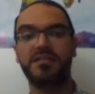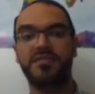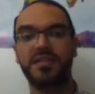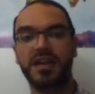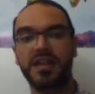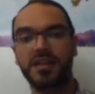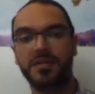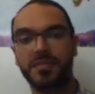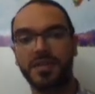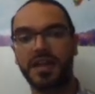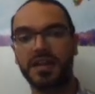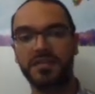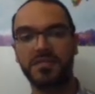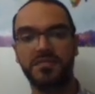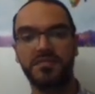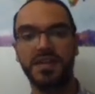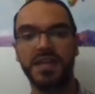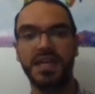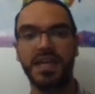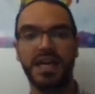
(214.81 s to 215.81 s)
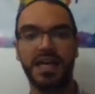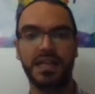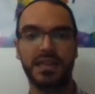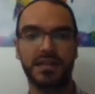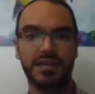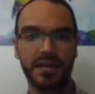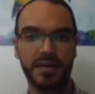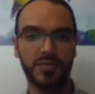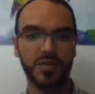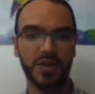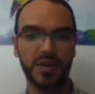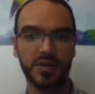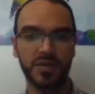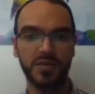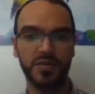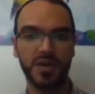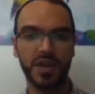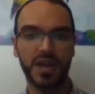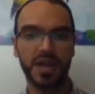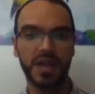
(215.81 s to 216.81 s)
available at V and W.